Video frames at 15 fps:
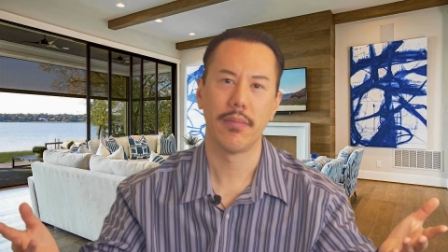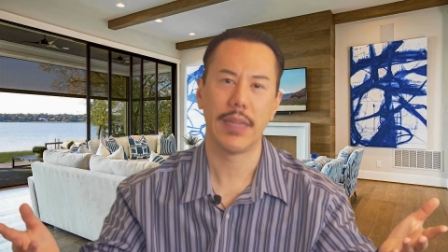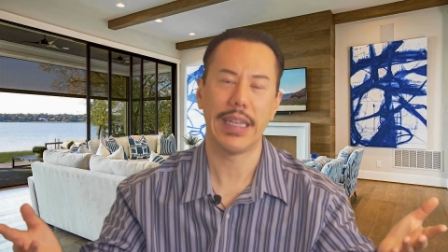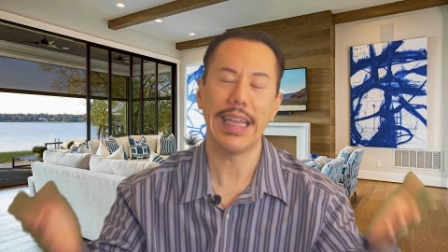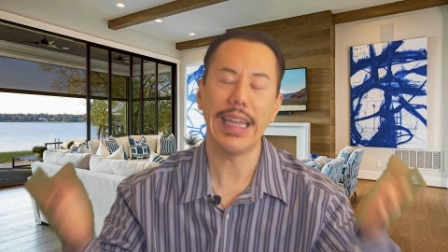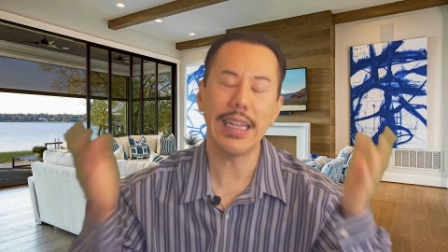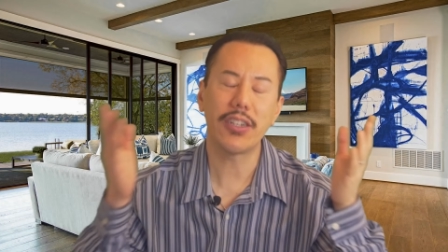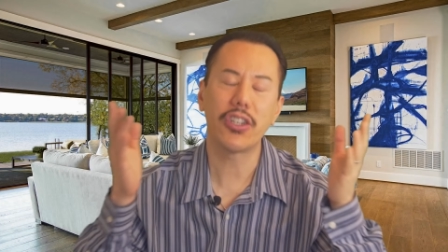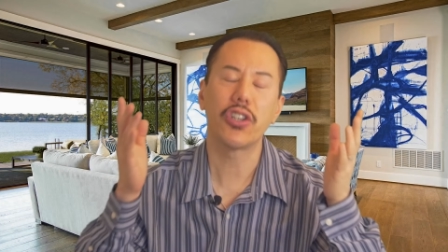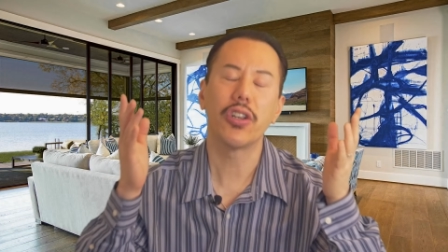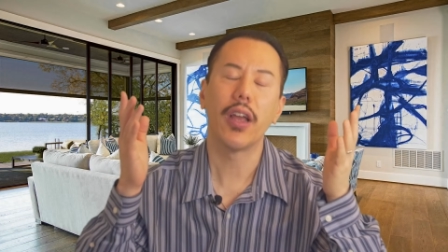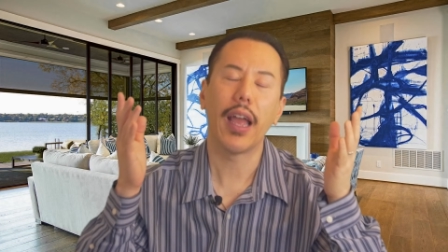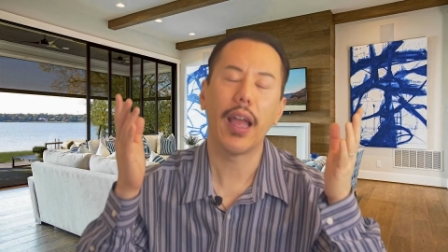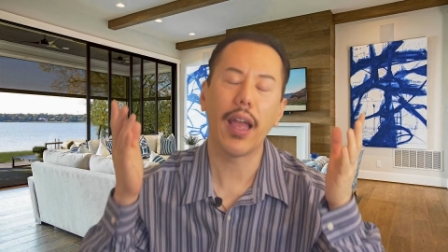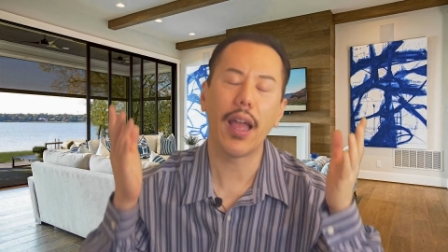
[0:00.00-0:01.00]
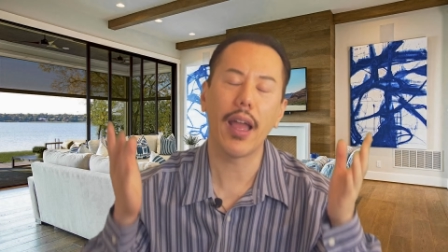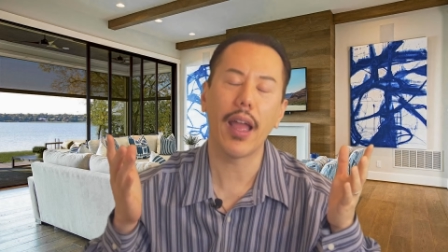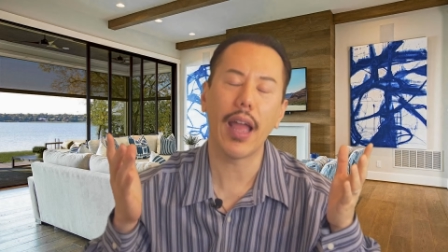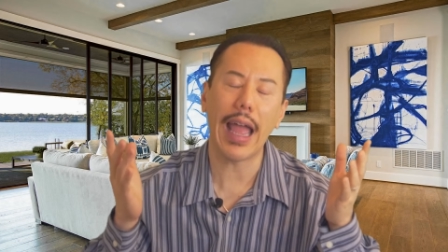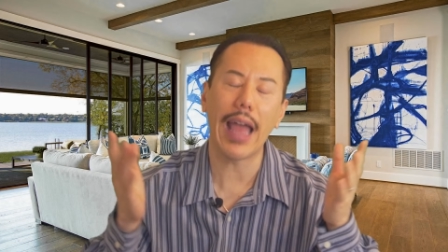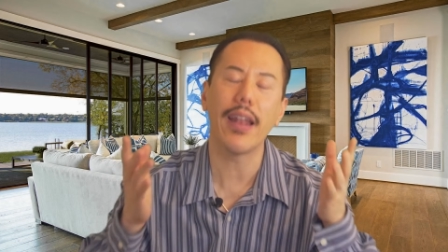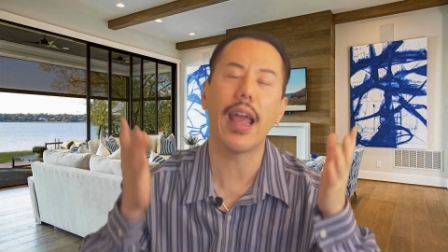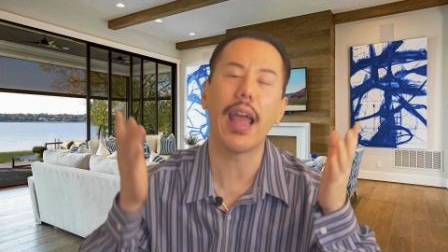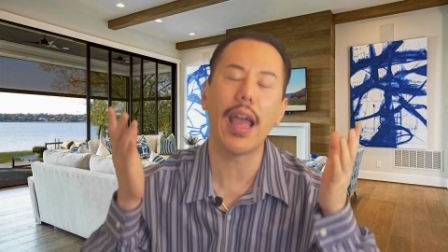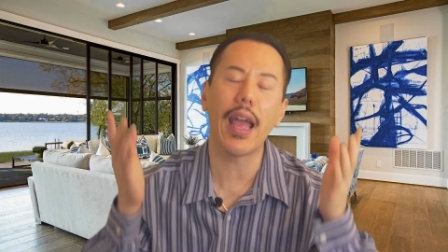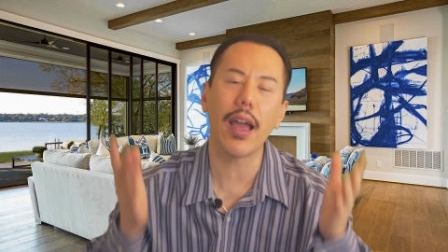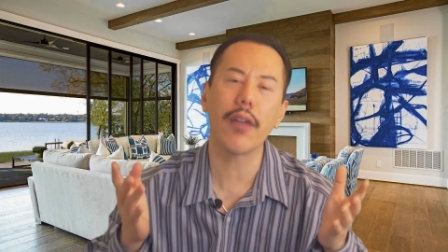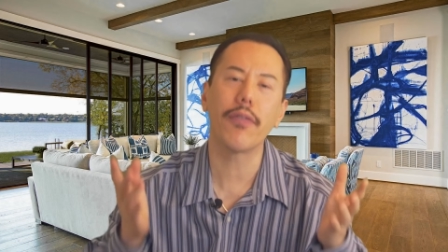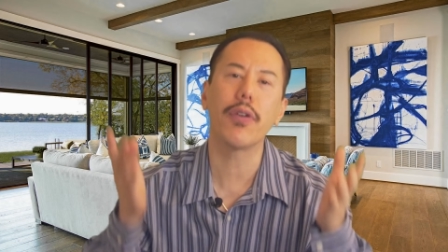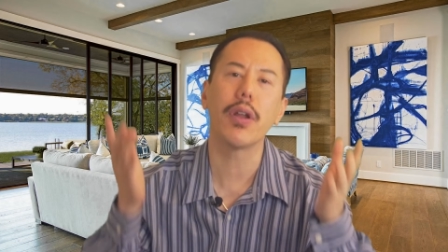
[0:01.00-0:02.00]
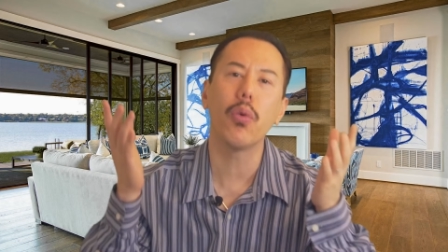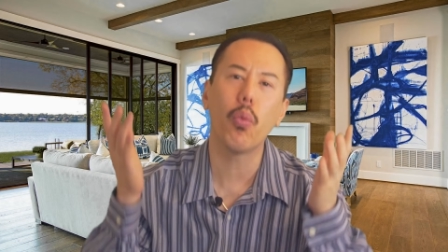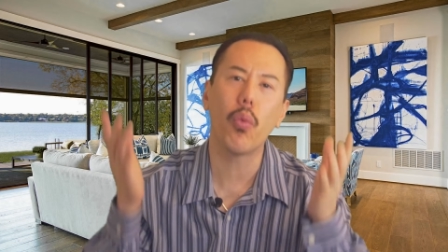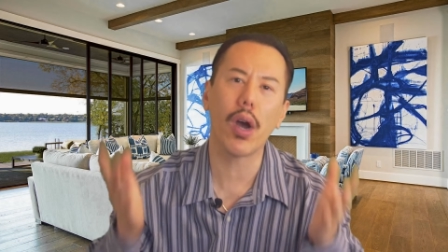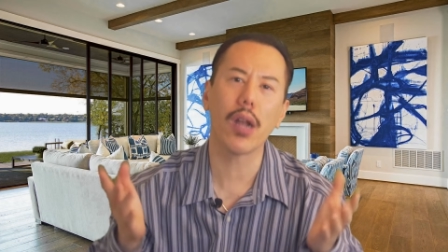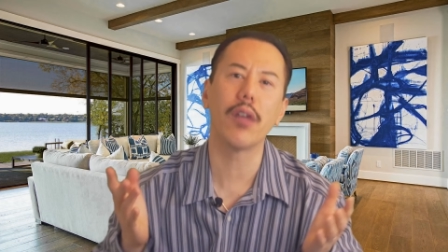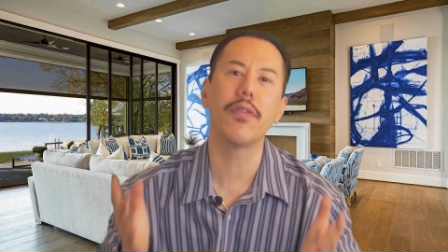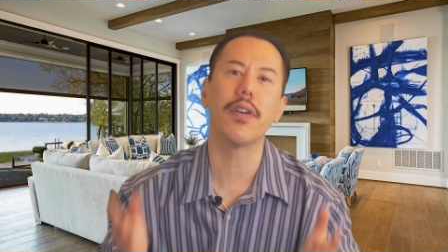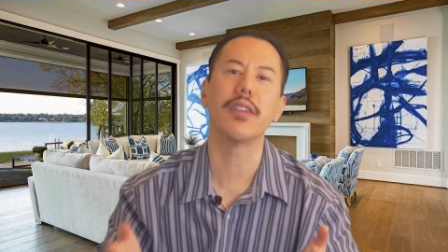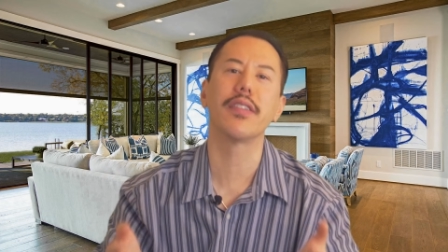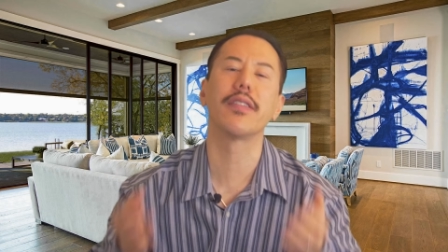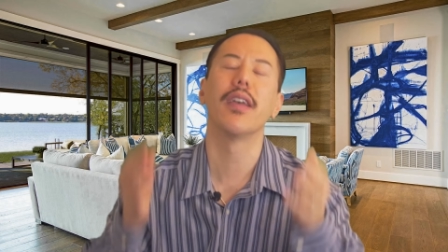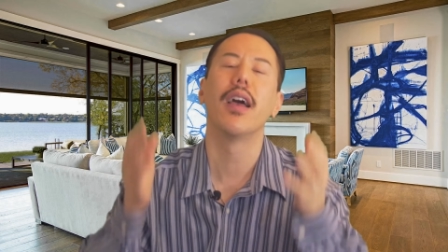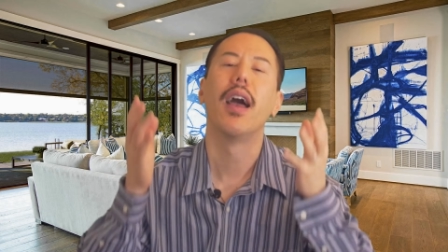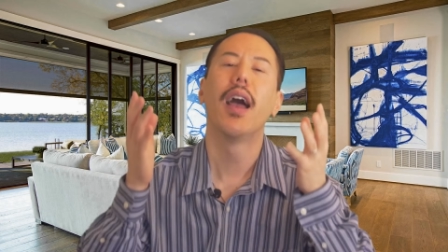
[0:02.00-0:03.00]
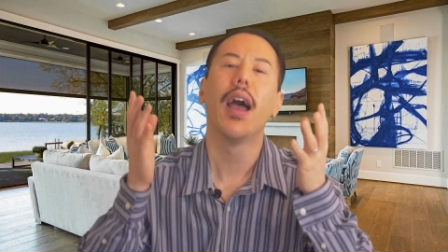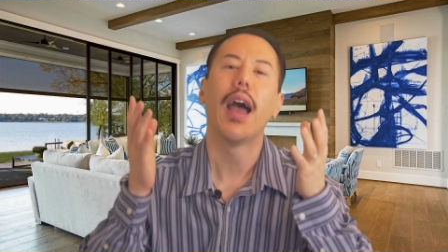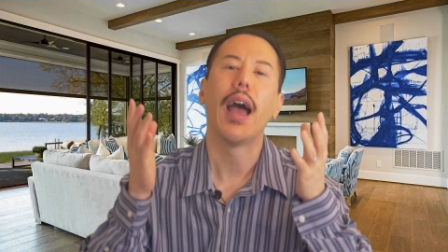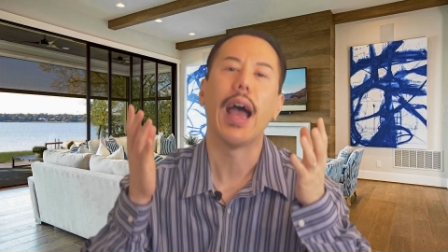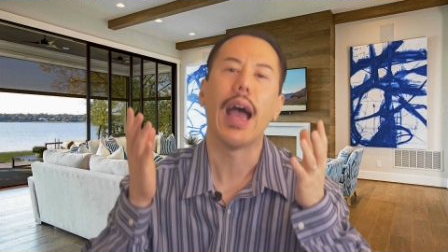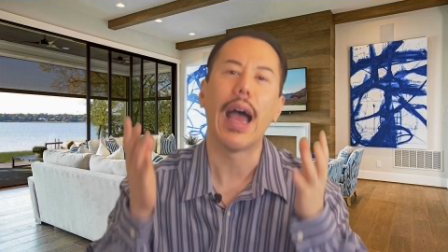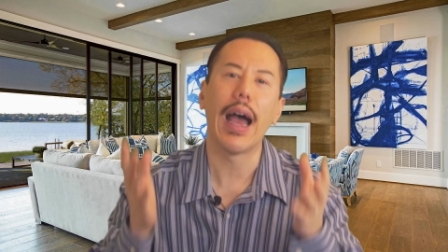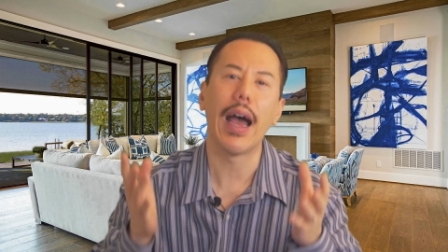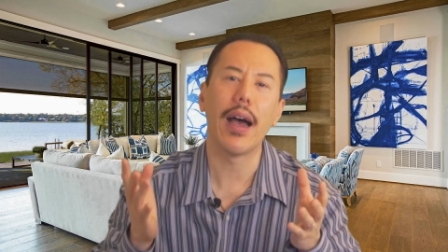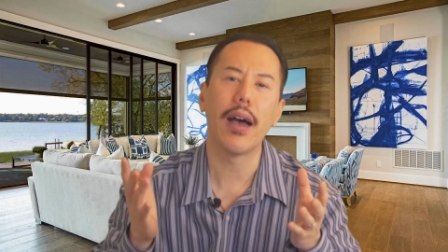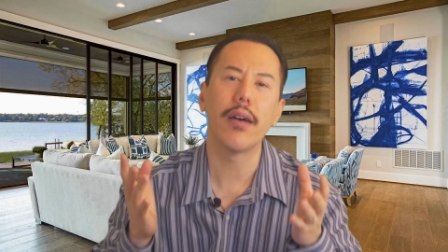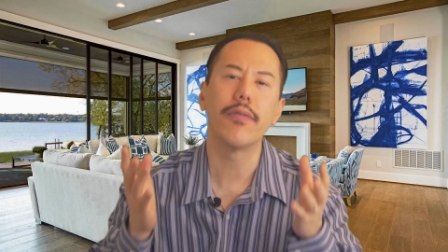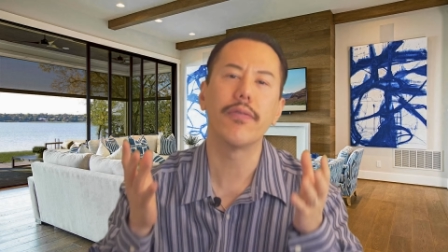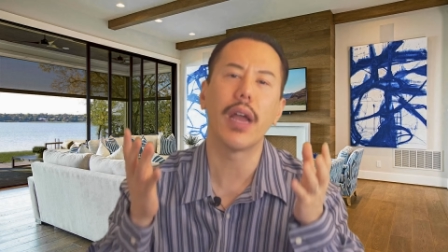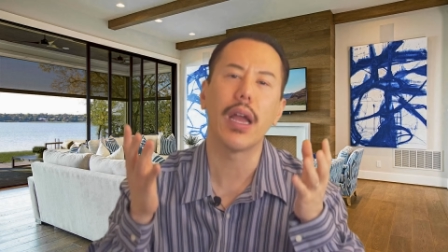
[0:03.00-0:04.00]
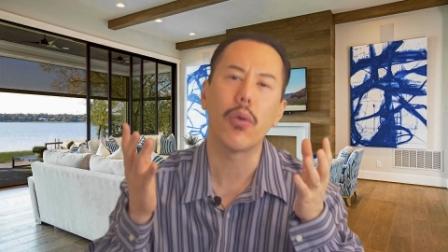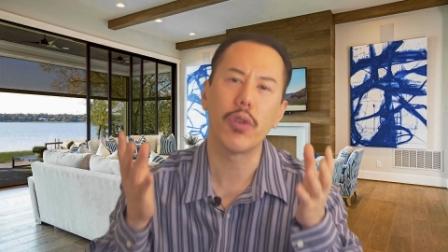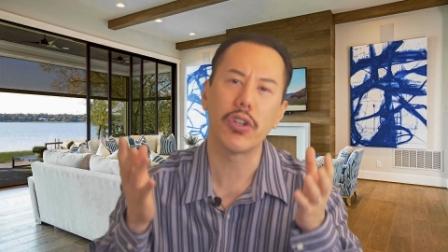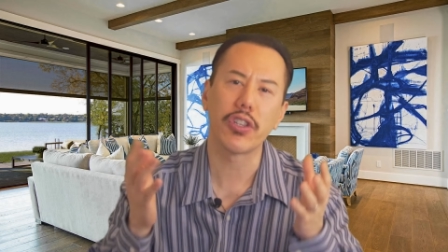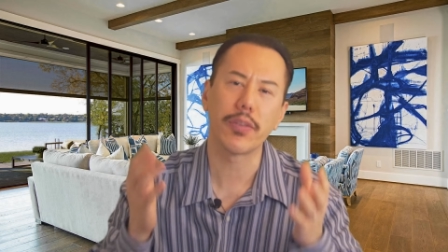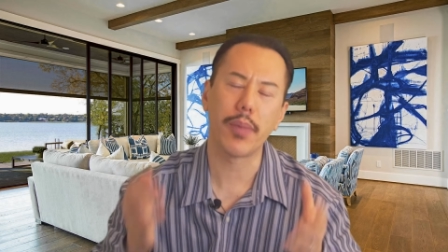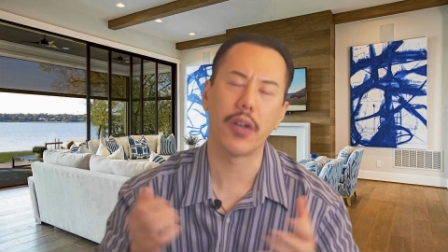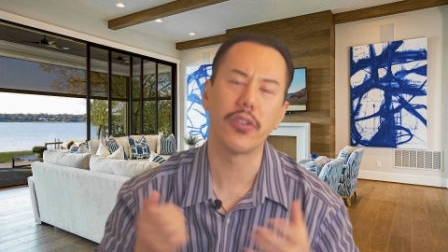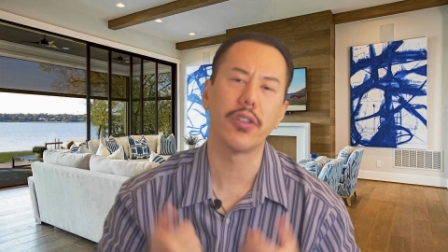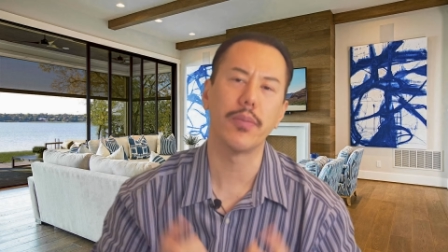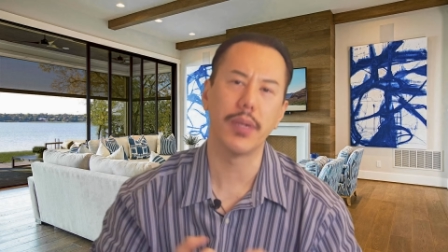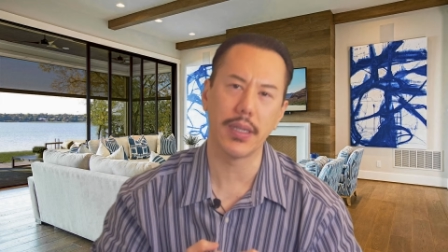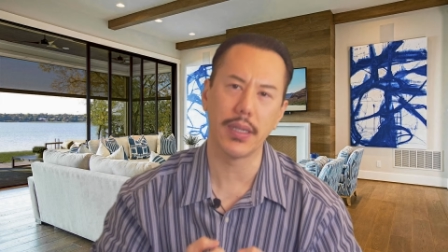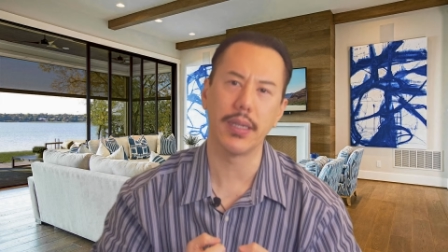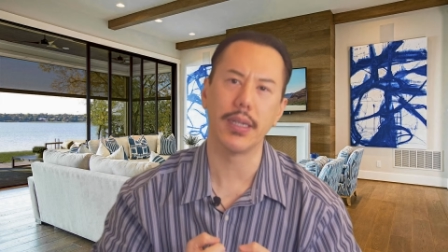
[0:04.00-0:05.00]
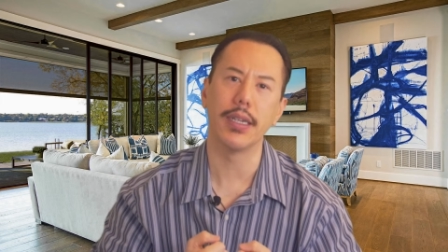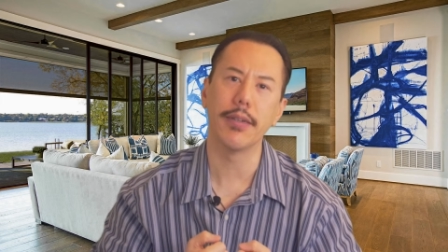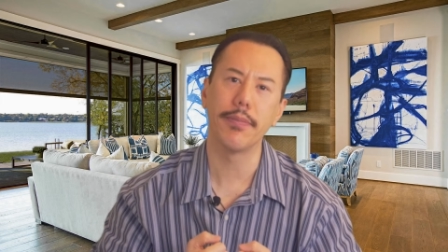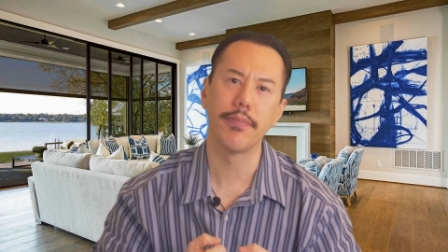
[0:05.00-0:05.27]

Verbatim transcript: each and every one of us have a responsibility